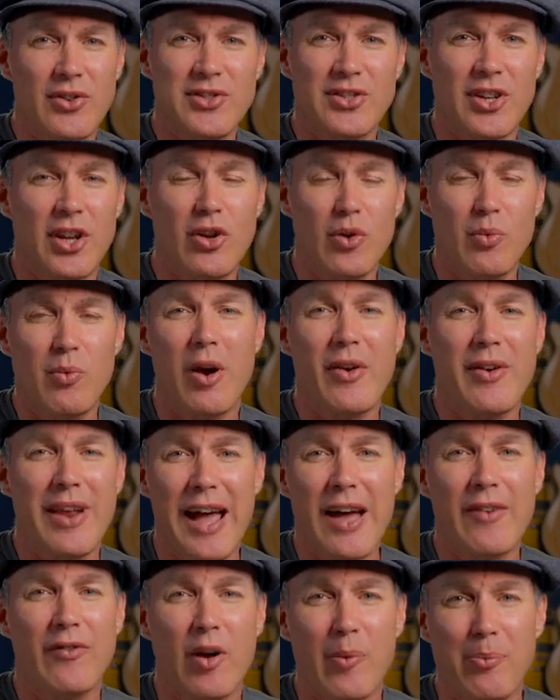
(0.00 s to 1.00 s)
so you won't
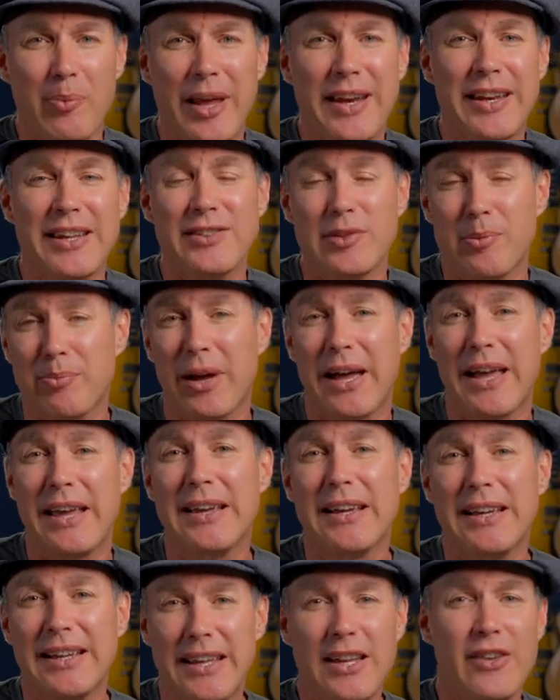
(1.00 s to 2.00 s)
have a penny to pay
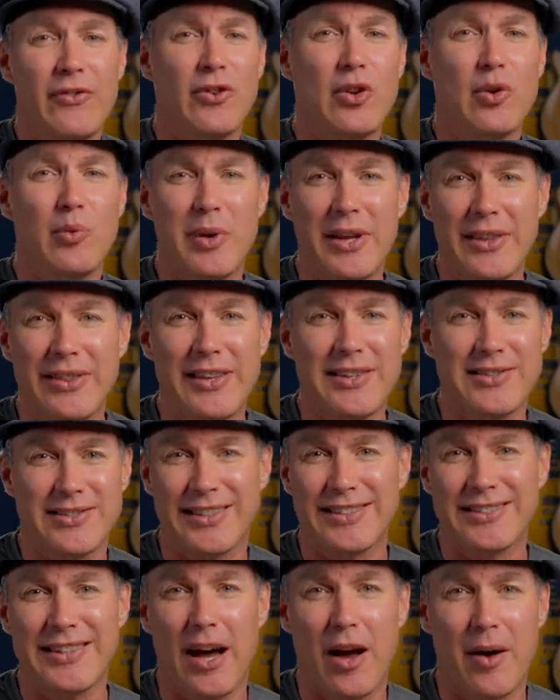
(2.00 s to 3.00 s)
if you win this
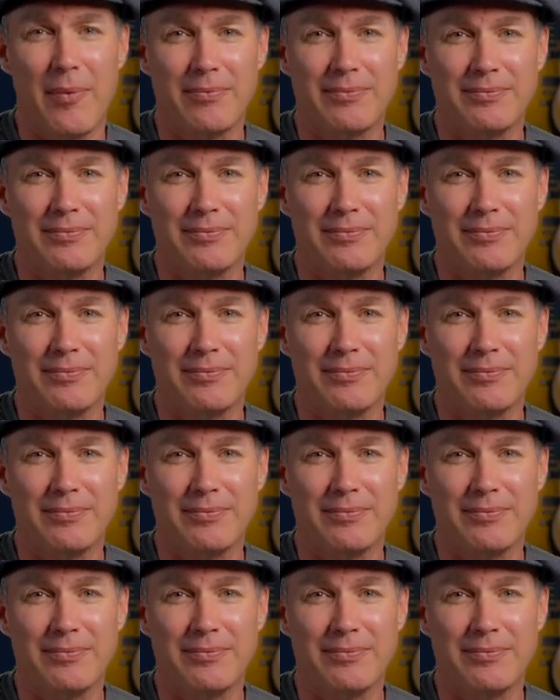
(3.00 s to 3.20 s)
guitar.